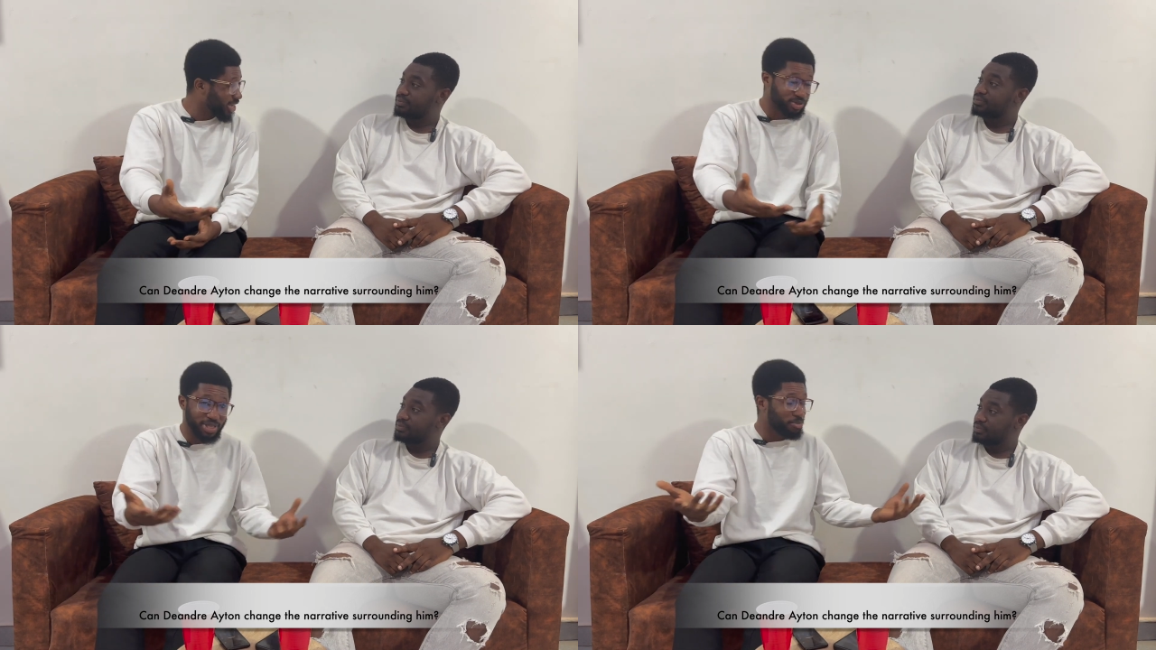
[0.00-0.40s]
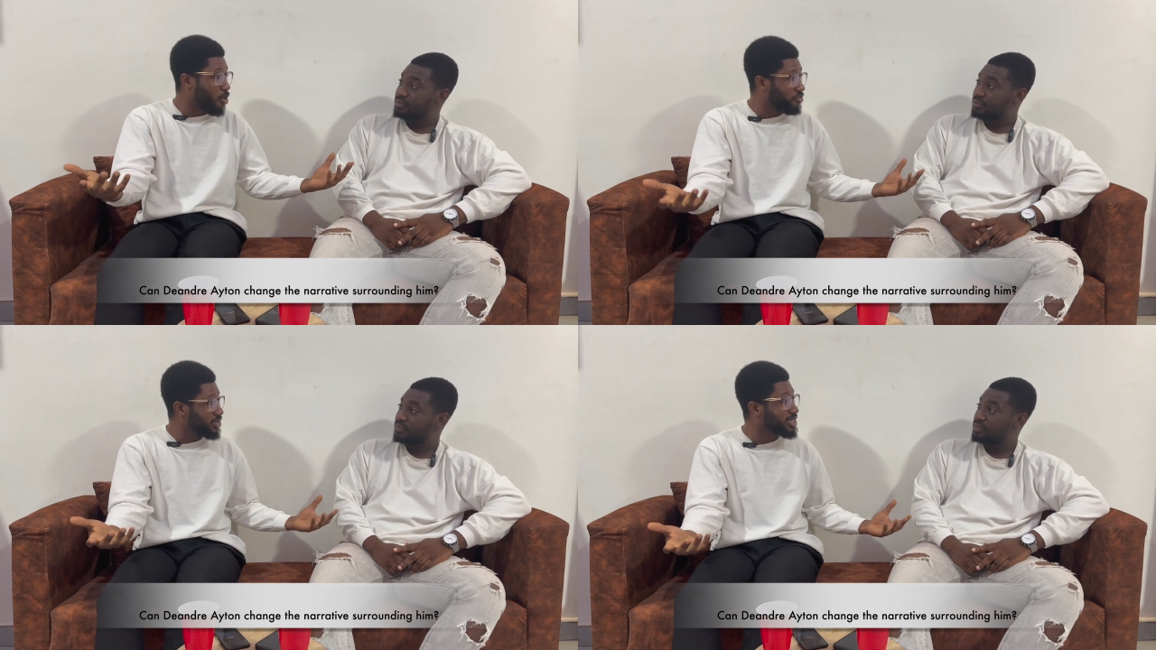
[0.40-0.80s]
Speaker 1: You have to think
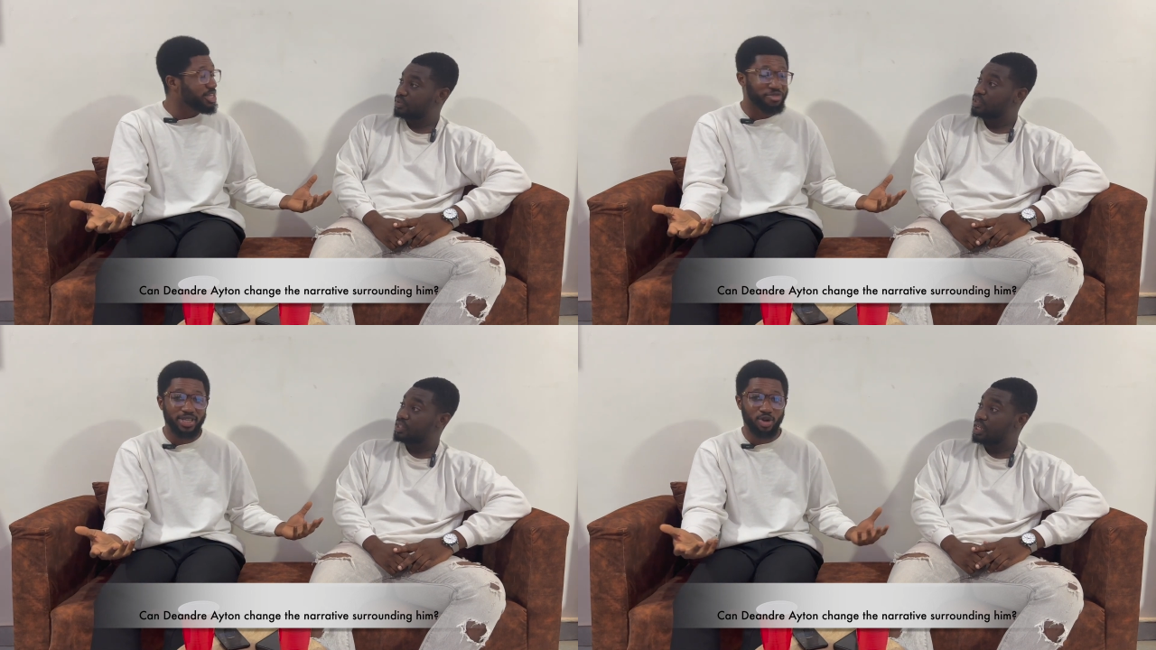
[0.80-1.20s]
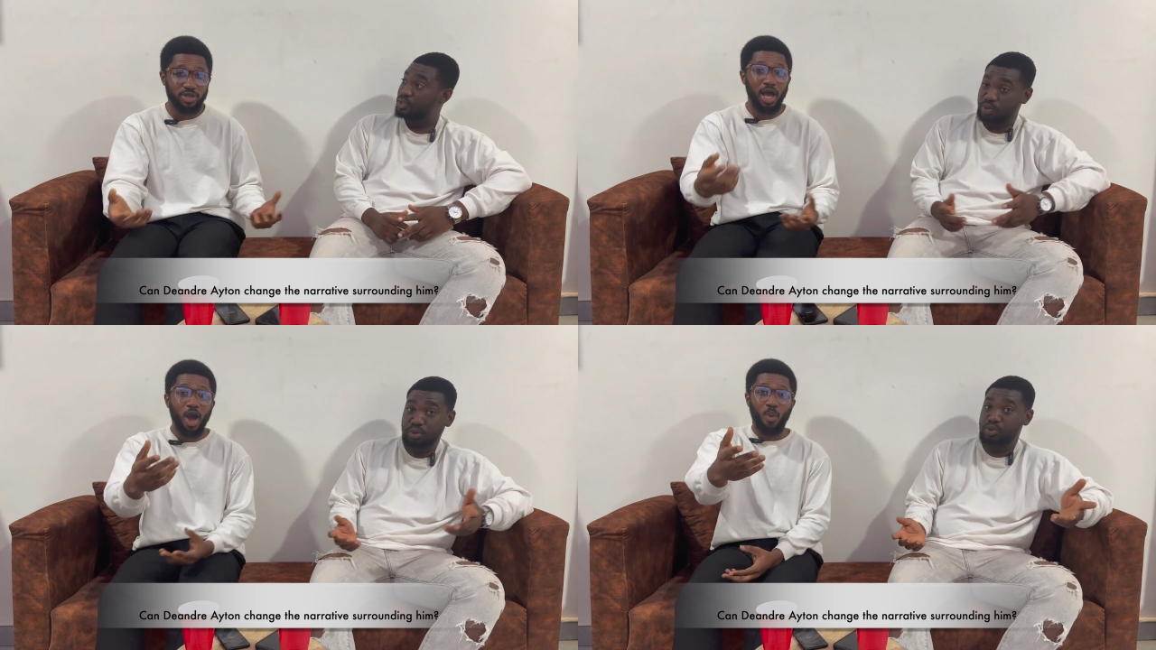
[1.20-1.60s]
more of his defense
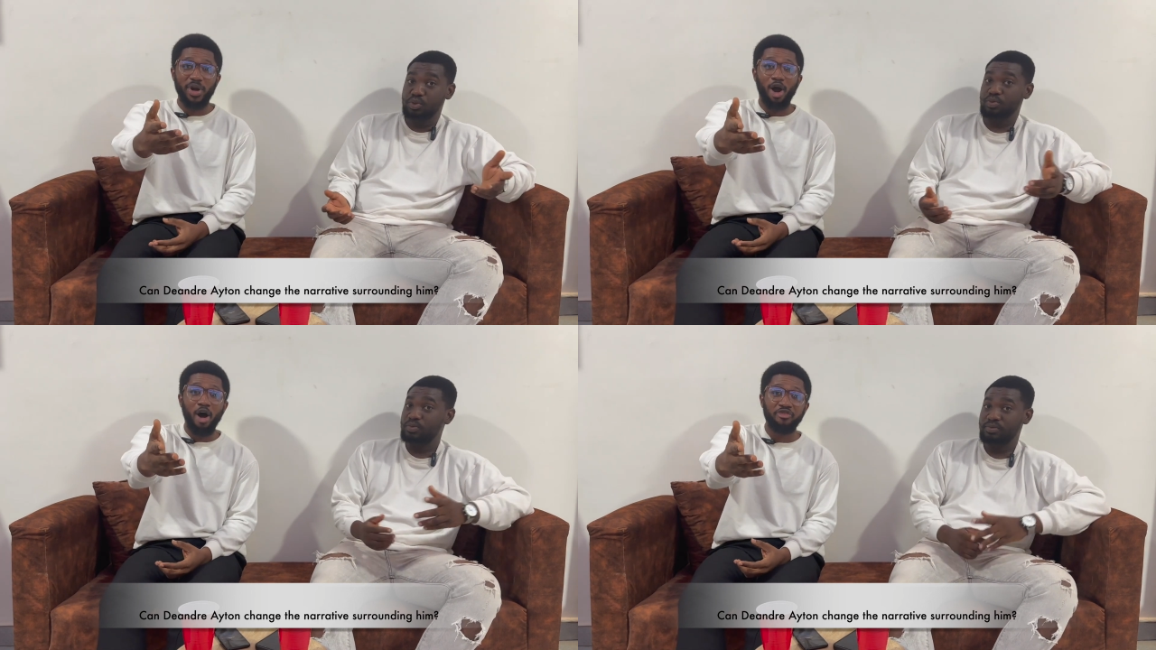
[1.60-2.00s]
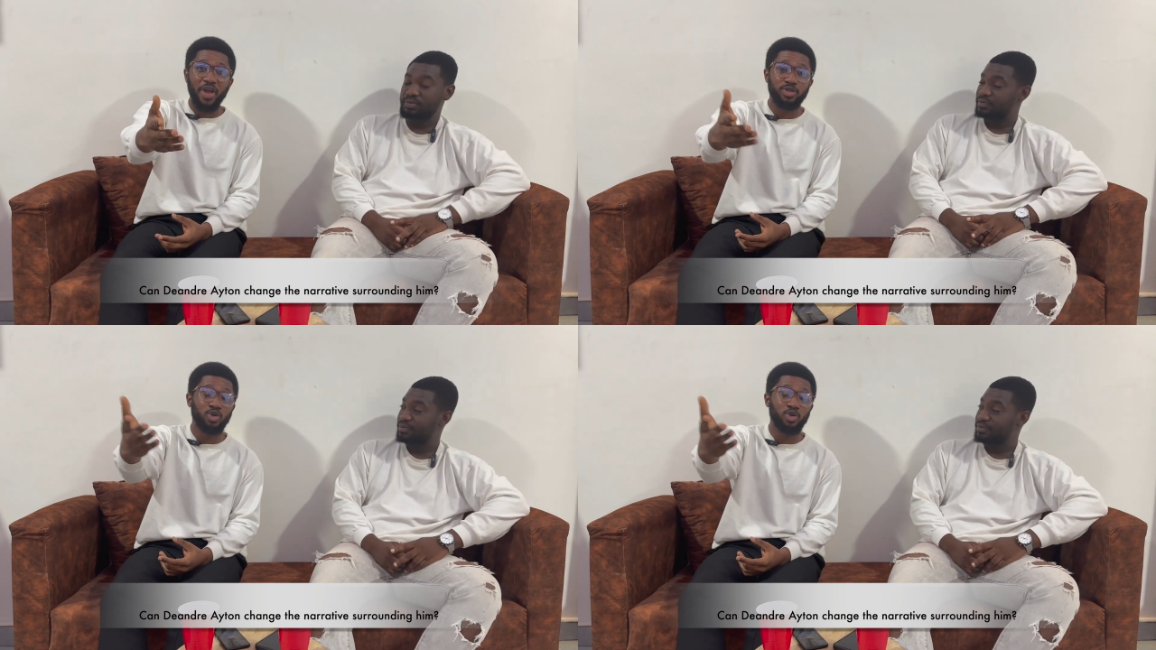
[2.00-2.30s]
because so with the offense,